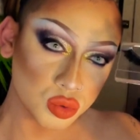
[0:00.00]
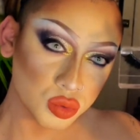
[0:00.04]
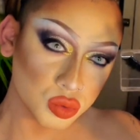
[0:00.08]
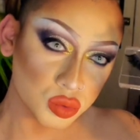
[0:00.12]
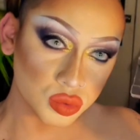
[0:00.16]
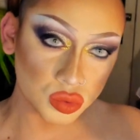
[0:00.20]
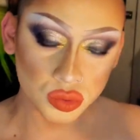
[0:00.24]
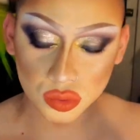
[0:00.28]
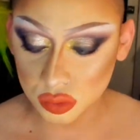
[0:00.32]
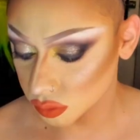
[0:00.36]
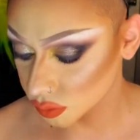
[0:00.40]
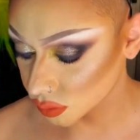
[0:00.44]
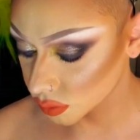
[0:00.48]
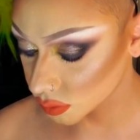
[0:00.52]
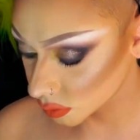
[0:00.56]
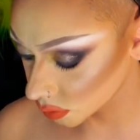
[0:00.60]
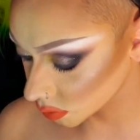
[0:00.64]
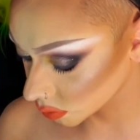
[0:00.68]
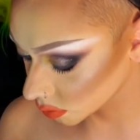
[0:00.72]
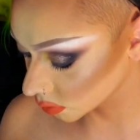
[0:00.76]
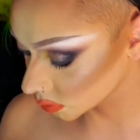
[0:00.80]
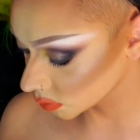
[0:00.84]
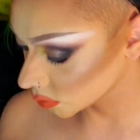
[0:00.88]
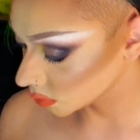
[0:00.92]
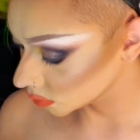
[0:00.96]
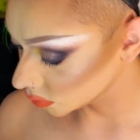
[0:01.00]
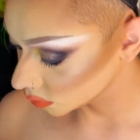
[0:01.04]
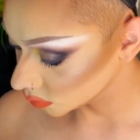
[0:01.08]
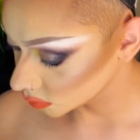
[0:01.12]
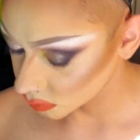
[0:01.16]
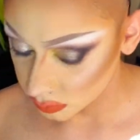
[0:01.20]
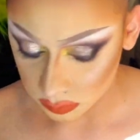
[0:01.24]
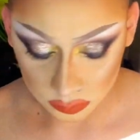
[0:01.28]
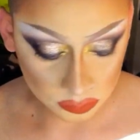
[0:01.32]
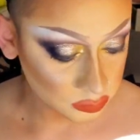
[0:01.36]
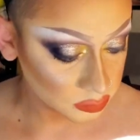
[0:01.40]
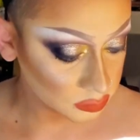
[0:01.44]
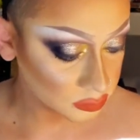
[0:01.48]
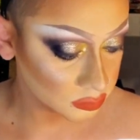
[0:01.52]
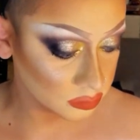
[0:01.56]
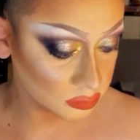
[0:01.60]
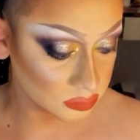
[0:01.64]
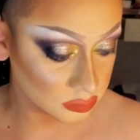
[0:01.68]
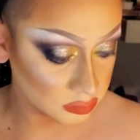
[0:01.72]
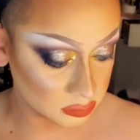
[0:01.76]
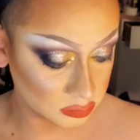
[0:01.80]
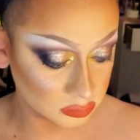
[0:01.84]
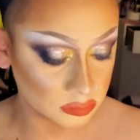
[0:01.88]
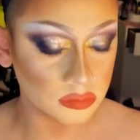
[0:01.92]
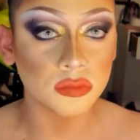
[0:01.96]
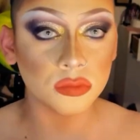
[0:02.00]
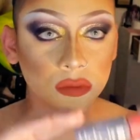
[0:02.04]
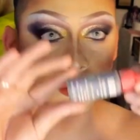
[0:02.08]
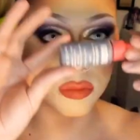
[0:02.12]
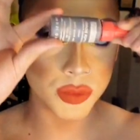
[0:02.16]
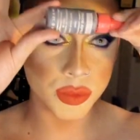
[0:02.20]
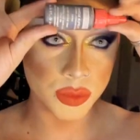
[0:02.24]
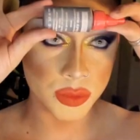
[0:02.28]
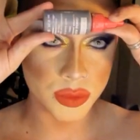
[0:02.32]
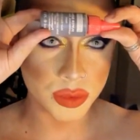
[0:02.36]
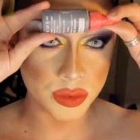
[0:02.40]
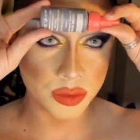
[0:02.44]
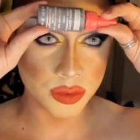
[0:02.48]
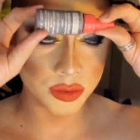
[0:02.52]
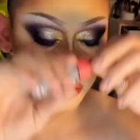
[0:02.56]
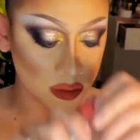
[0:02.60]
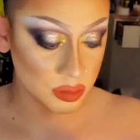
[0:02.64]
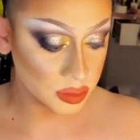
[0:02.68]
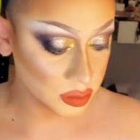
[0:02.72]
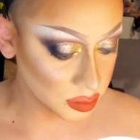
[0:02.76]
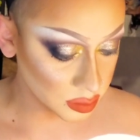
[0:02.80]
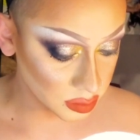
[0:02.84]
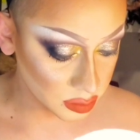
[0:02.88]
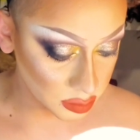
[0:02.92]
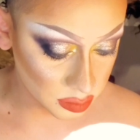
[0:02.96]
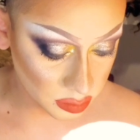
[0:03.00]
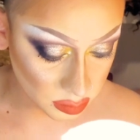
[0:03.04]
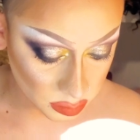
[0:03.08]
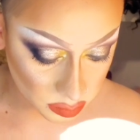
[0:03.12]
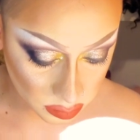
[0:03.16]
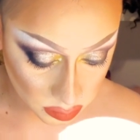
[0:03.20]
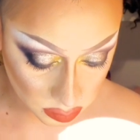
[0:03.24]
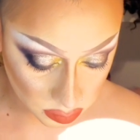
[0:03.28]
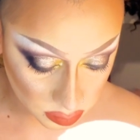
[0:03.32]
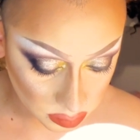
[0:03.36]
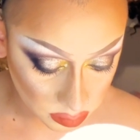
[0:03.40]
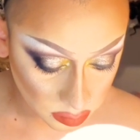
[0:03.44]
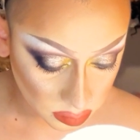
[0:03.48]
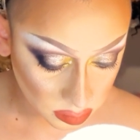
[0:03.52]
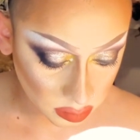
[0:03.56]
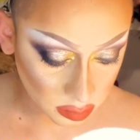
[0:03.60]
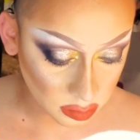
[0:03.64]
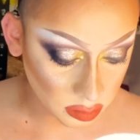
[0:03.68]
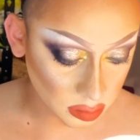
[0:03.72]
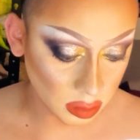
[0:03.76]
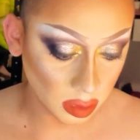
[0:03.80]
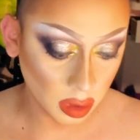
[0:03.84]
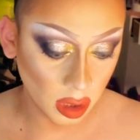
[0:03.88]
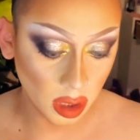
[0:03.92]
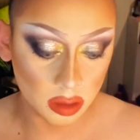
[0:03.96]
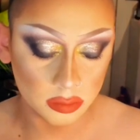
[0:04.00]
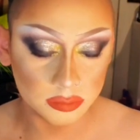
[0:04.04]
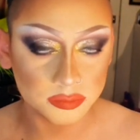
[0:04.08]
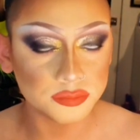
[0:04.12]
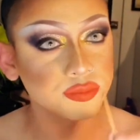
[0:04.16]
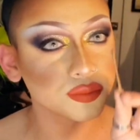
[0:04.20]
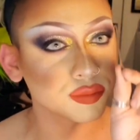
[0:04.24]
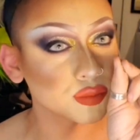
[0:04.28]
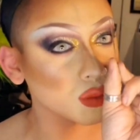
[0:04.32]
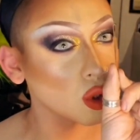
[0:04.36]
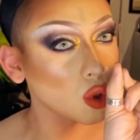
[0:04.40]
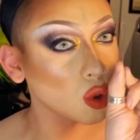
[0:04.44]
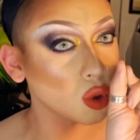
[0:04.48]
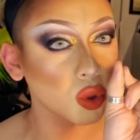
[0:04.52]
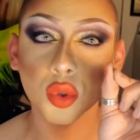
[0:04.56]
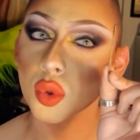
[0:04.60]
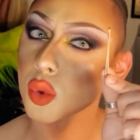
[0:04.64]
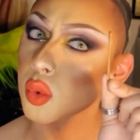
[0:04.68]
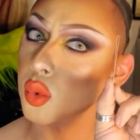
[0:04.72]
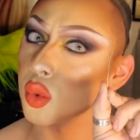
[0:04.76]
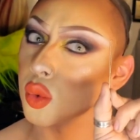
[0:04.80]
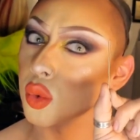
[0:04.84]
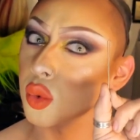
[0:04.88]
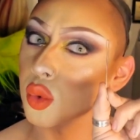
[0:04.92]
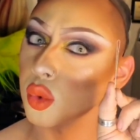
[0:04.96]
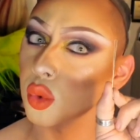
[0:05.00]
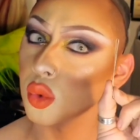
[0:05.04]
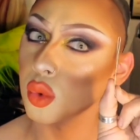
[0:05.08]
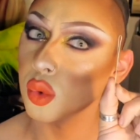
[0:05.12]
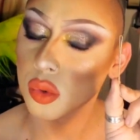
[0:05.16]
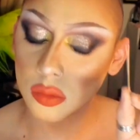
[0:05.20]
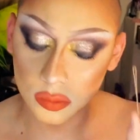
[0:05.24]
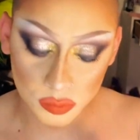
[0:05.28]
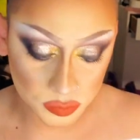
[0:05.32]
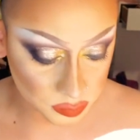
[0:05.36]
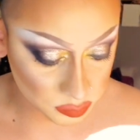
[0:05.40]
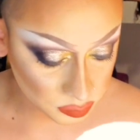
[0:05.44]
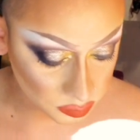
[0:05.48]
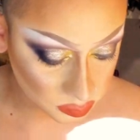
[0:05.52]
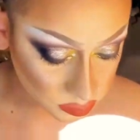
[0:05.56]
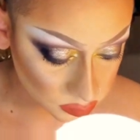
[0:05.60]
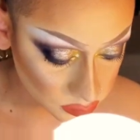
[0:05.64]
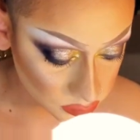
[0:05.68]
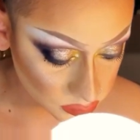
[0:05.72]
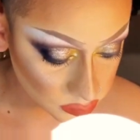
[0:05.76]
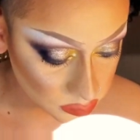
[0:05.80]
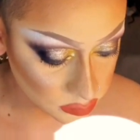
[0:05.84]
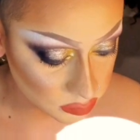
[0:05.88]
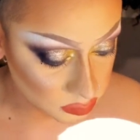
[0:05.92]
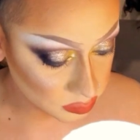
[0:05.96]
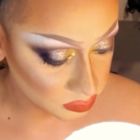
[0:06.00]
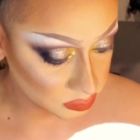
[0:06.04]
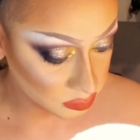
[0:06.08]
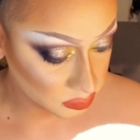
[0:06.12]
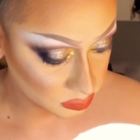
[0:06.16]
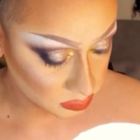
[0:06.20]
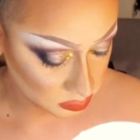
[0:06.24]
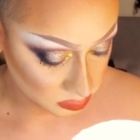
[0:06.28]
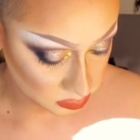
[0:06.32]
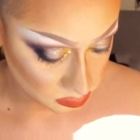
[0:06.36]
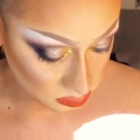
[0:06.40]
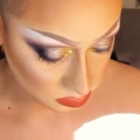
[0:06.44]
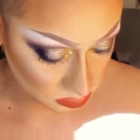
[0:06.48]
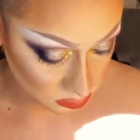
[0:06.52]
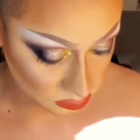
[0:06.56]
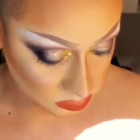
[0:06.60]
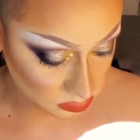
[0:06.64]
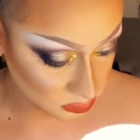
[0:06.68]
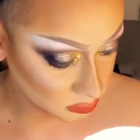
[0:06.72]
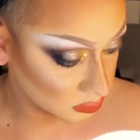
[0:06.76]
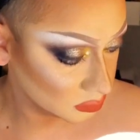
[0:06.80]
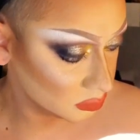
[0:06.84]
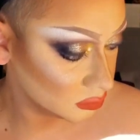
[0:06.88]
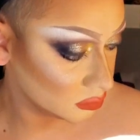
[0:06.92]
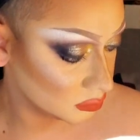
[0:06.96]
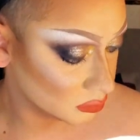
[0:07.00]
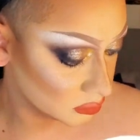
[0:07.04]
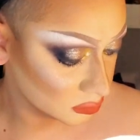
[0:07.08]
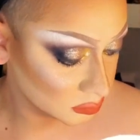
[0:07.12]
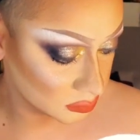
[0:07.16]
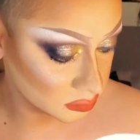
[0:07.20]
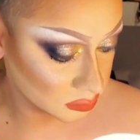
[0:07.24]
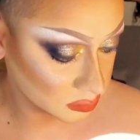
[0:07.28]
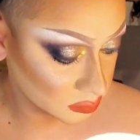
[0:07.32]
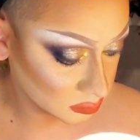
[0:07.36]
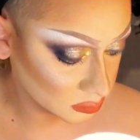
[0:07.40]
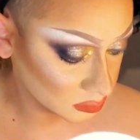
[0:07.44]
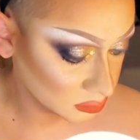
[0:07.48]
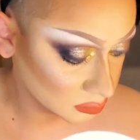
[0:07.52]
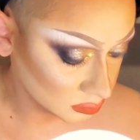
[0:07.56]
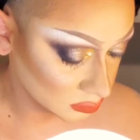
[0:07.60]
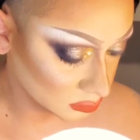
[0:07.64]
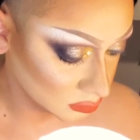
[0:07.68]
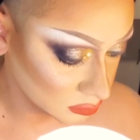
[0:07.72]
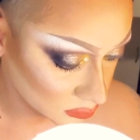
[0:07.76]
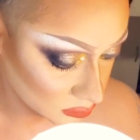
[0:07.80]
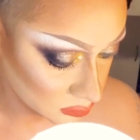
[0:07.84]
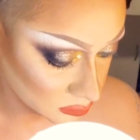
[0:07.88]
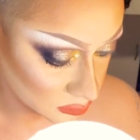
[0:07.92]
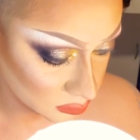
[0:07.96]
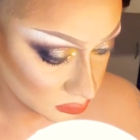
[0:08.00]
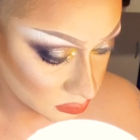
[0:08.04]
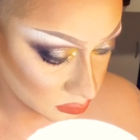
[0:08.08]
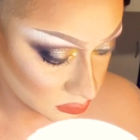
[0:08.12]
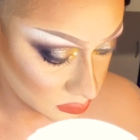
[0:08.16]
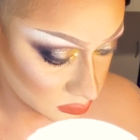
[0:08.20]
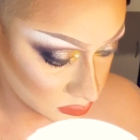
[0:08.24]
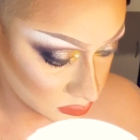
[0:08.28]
I just made these lashes. I'm gonna put them on. Hopefully I like them. I use this bonding glue and I use a little bobby